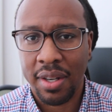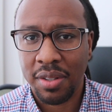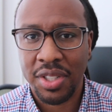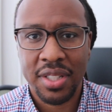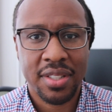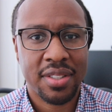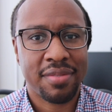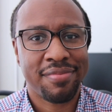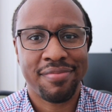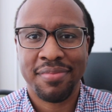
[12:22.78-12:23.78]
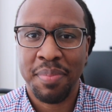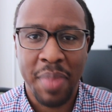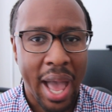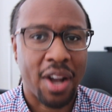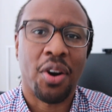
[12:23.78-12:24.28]
just
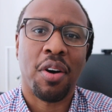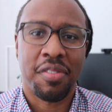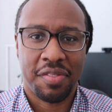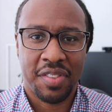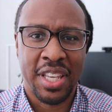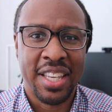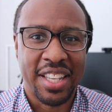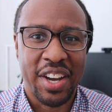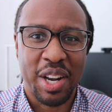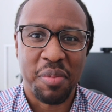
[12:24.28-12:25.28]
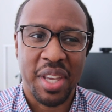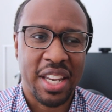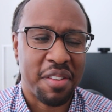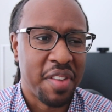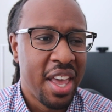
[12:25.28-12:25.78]
back off. You know what I
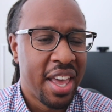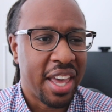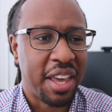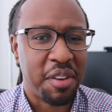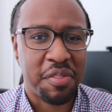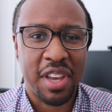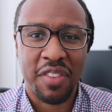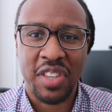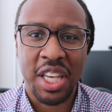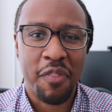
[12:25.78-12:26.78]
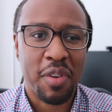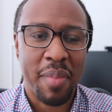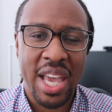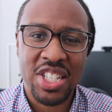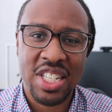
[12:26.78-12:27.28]
mean? If the
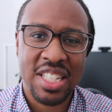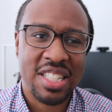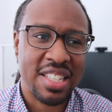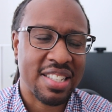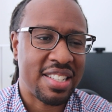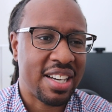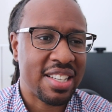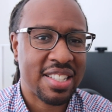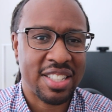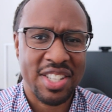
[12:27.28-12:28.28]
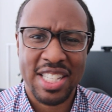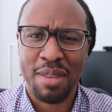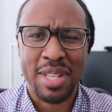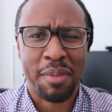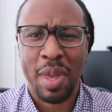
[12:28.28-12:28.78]
information just
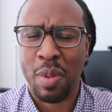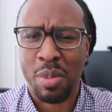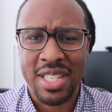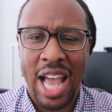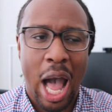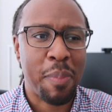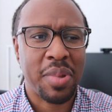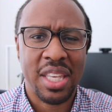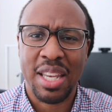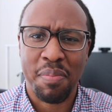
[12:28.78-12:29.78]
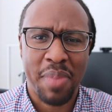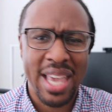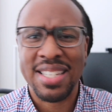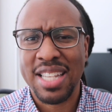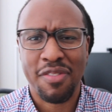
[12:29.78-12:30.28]
seems like maybe it was copied and
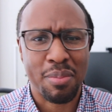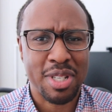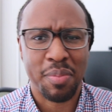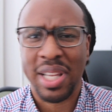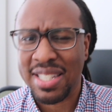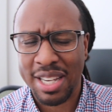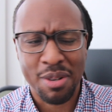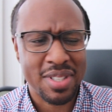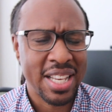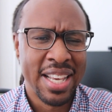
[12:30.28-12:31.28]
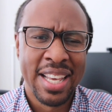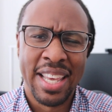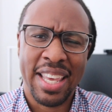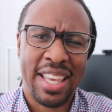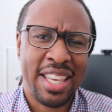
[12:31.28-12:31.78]
pasted from someplace else,
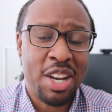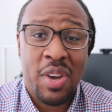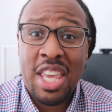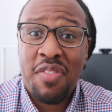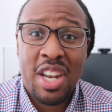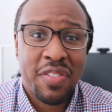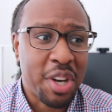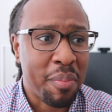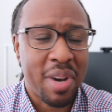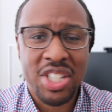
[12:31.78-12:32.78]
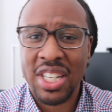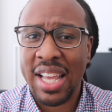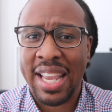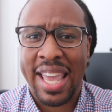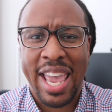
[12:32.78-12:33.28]
even if there are a bunch of
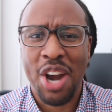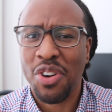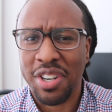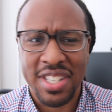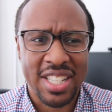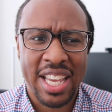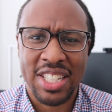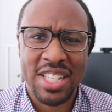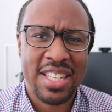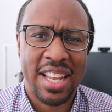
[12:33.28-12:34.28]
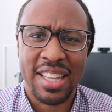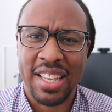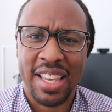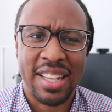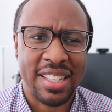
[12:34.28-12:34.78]
like errors, like just in
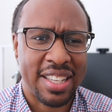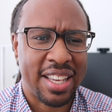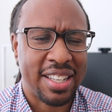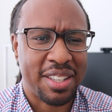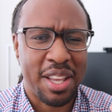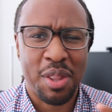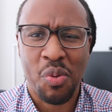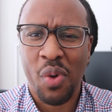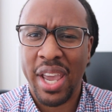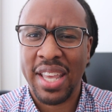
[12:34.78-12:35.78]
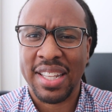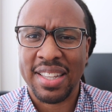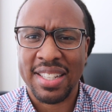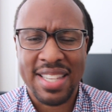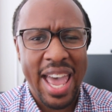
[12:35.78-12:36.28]
the way
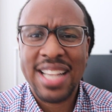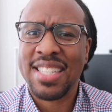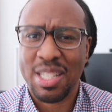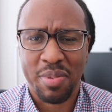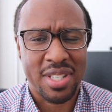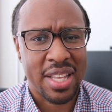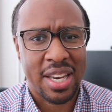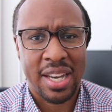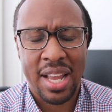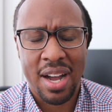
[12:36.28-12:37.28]
that the text is presented,